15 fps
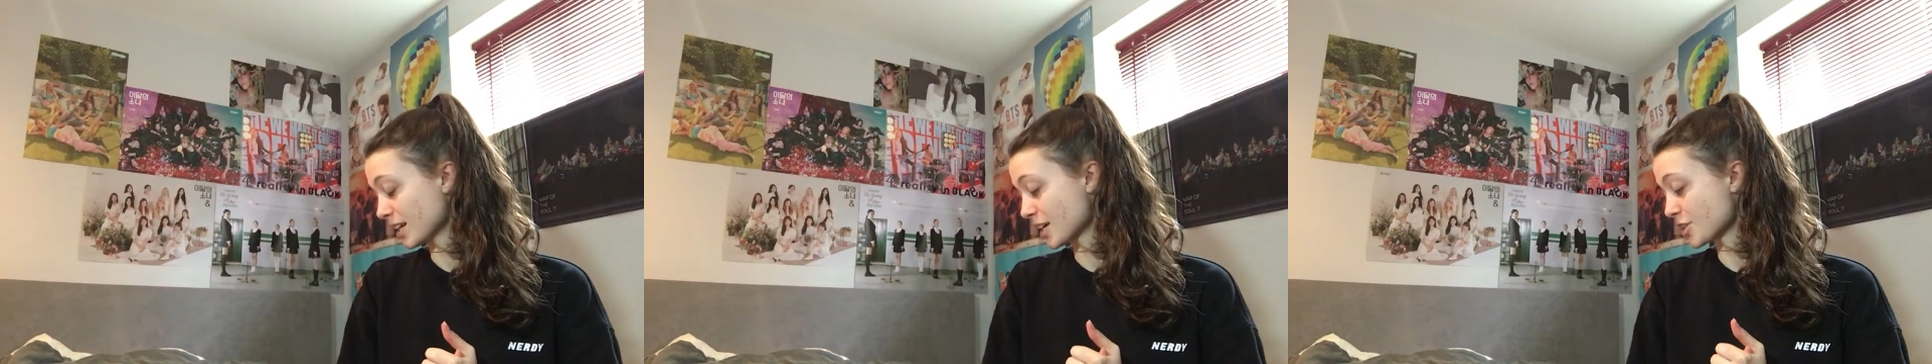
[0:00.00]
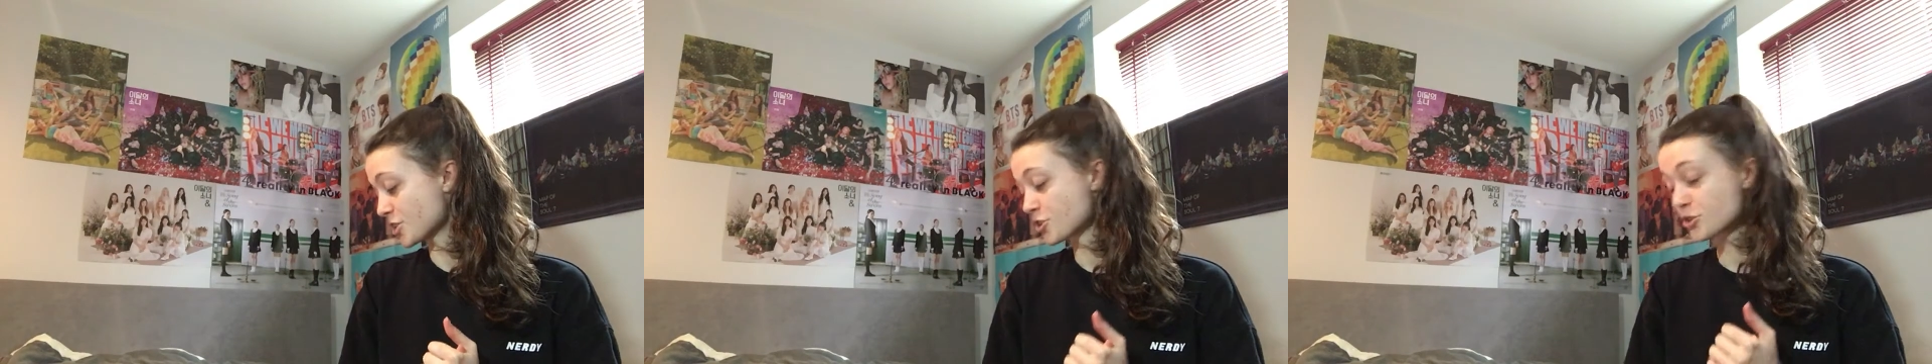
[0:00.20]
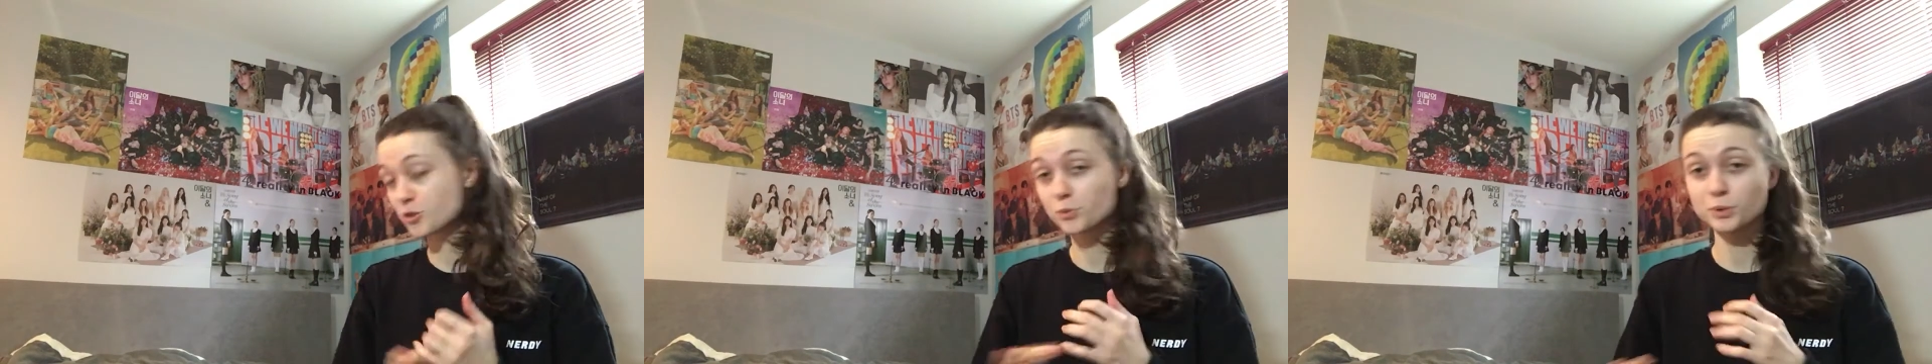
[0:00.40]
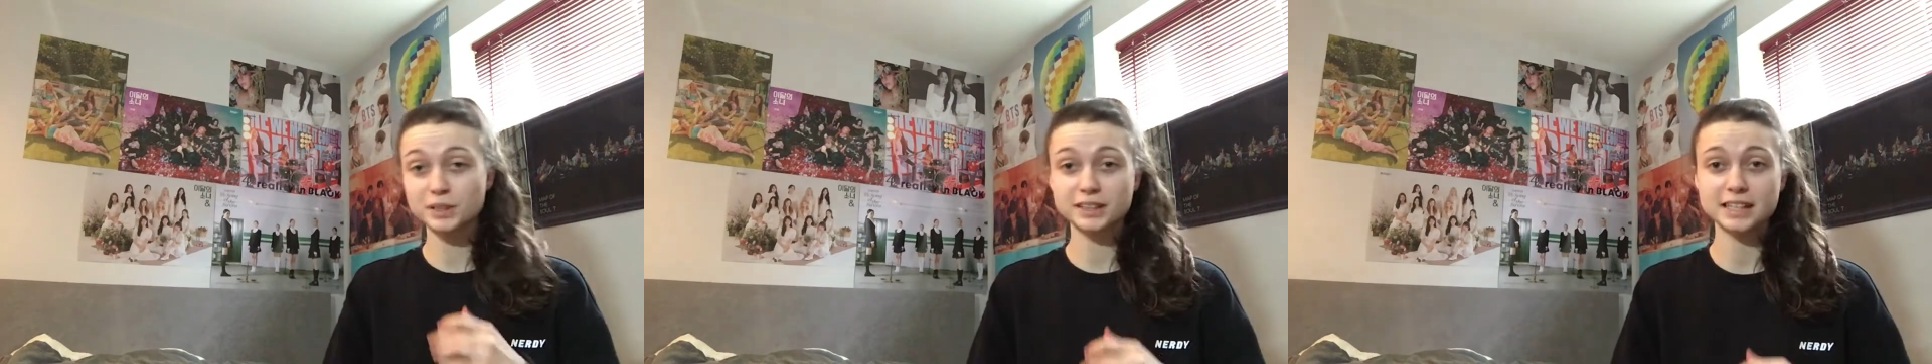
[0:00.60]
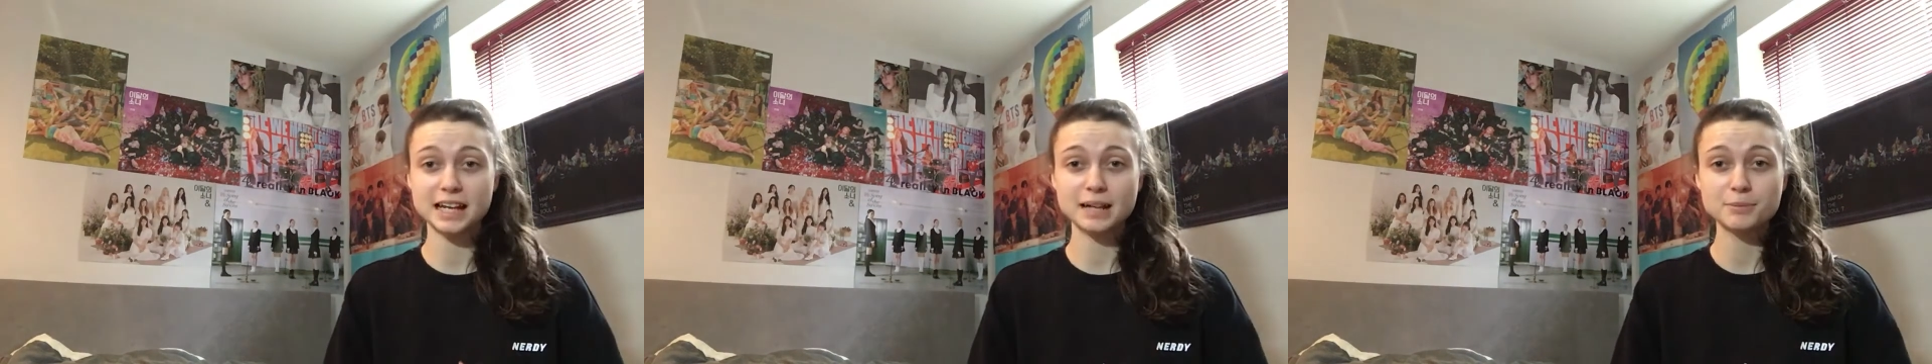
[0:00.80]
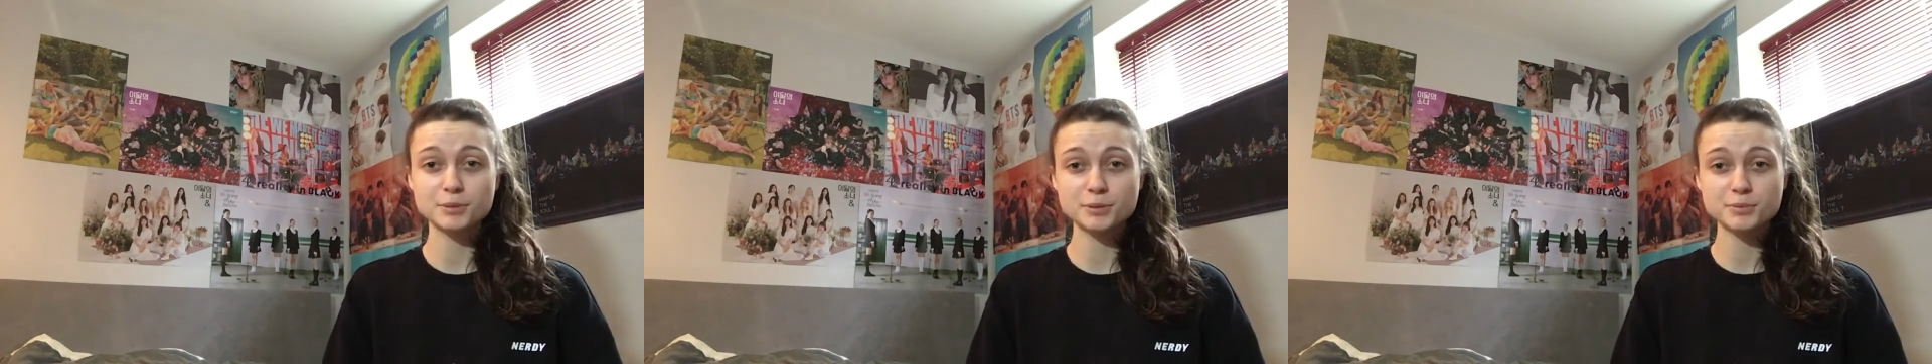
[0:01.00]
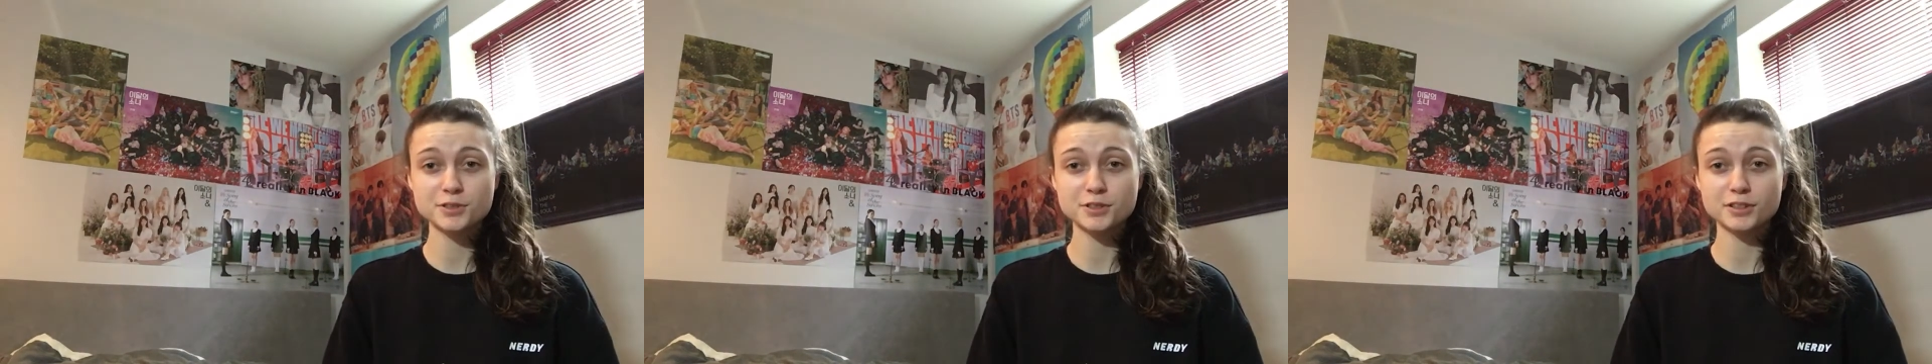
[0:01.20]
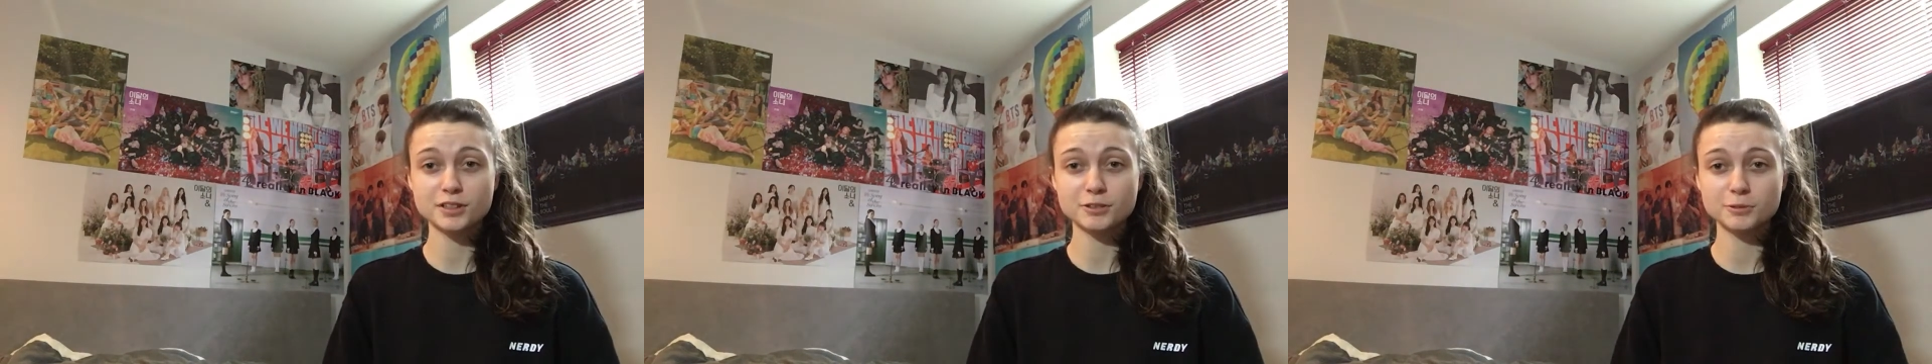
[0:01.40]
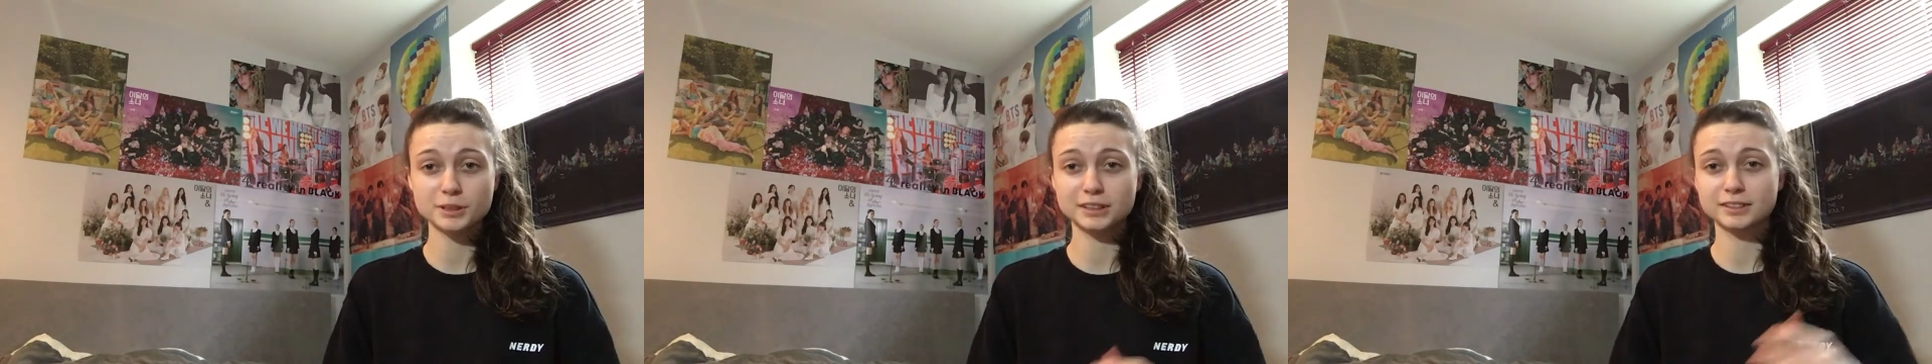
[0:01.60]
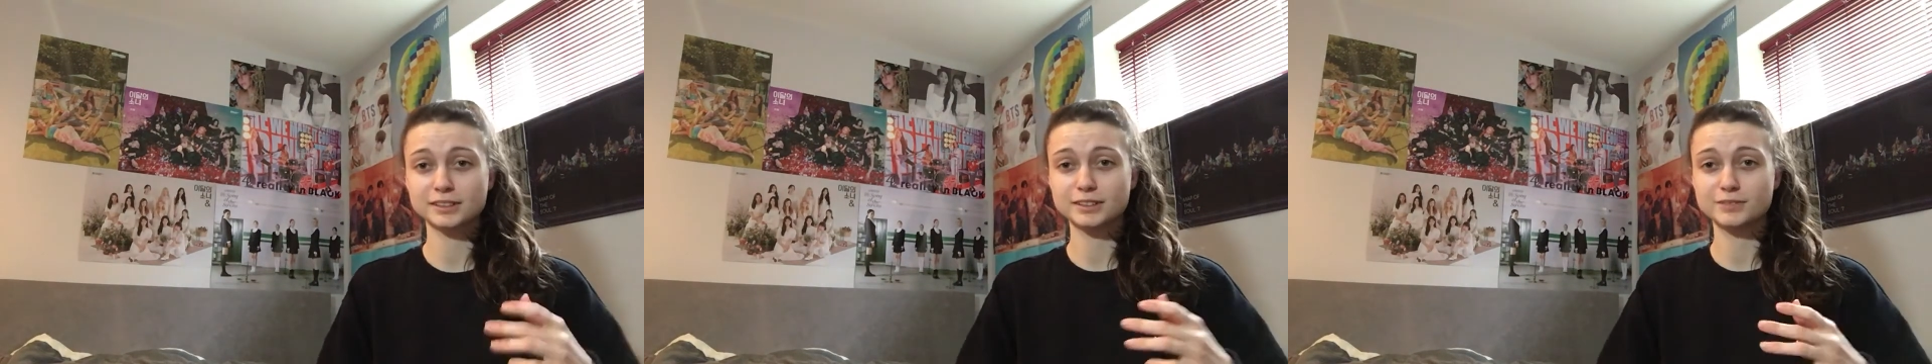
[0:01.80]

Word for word: I show what the albums are, well,